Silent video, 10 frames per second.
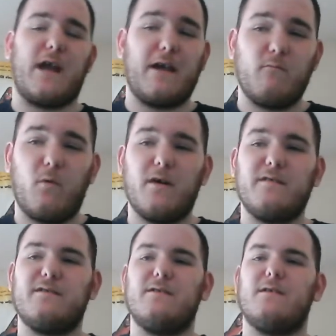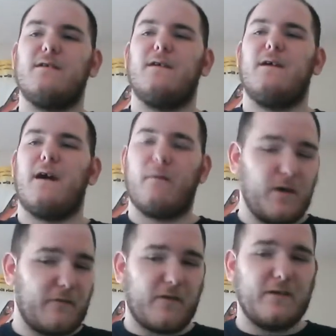I want to
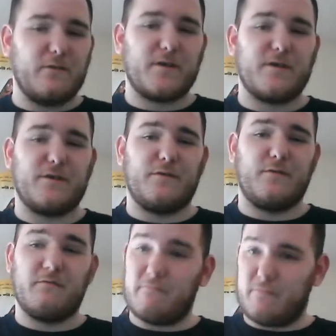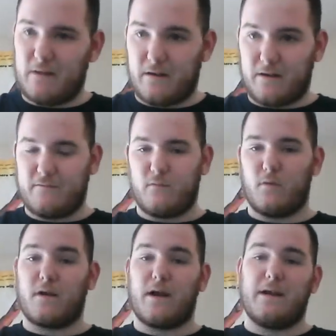find a new game to do vlog
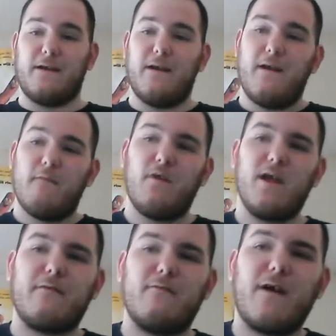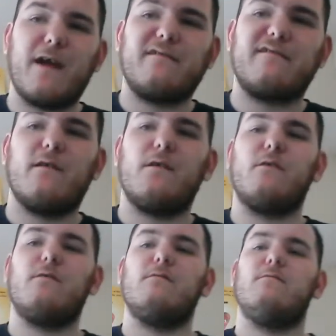for, and I feel like that
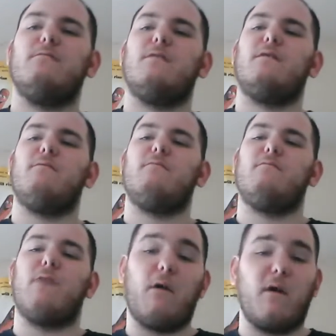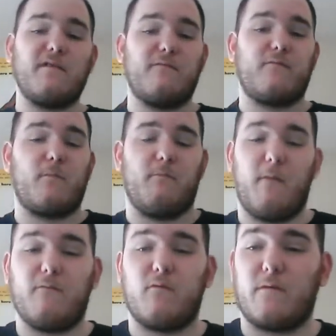show, I'll watch the first
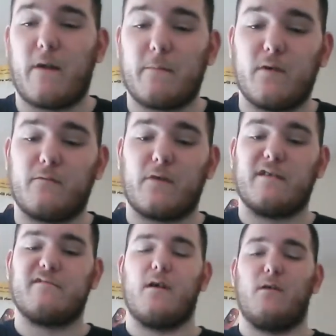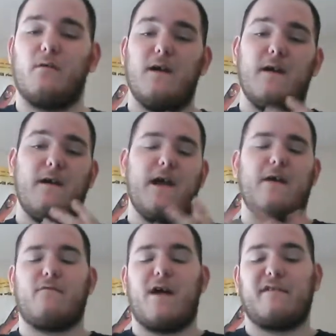month for that for any show,
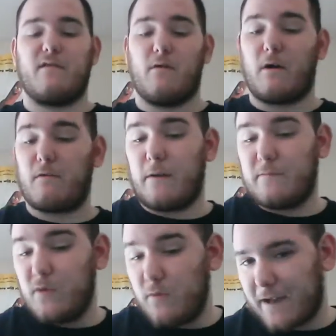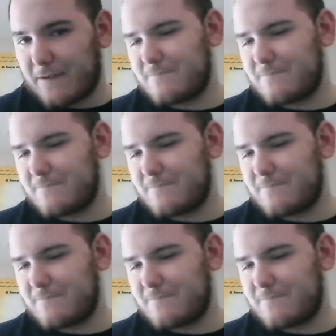and for that show, that's what I'm doing.